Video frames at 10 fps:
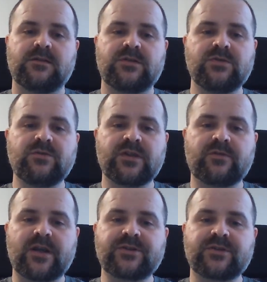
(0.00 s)
2
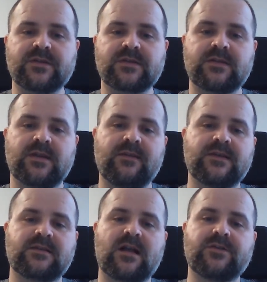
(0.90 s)
generations in
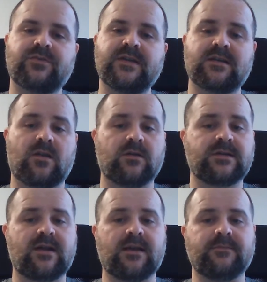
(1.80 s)
this country is a long
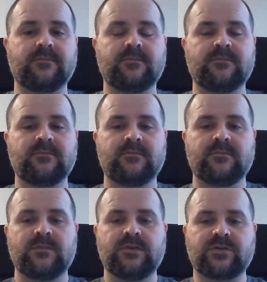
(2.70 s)
time.
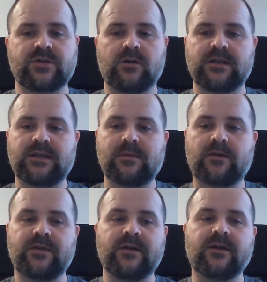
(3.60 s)
You're talking
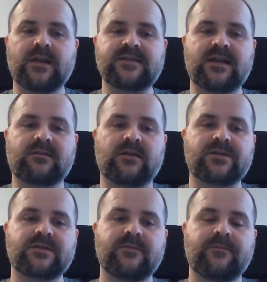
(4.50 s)
about the early
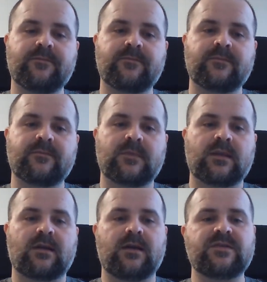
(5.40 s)
settlers.
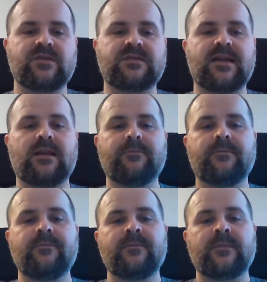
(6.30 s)
I used to tell them
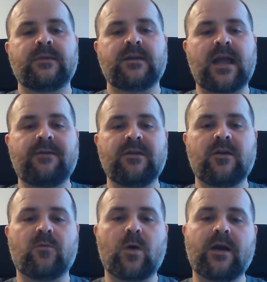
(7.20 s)
that having
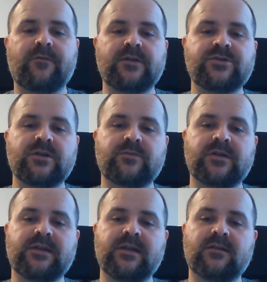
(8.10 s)
your wife and
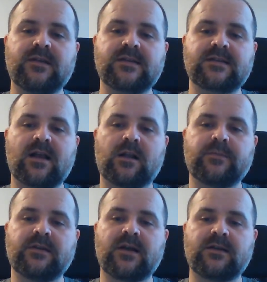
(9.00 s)
children killed and scalped
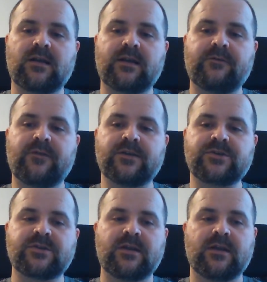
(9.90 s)
and gutted like
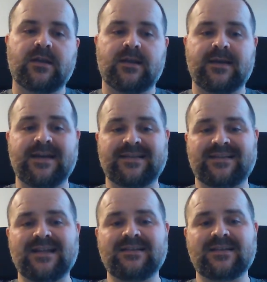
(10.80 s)
fish has a
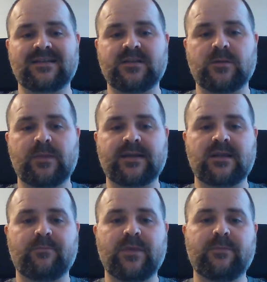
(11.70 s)
tendency to make
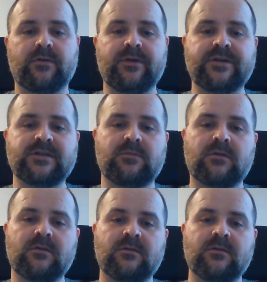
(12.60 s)
some people irritable,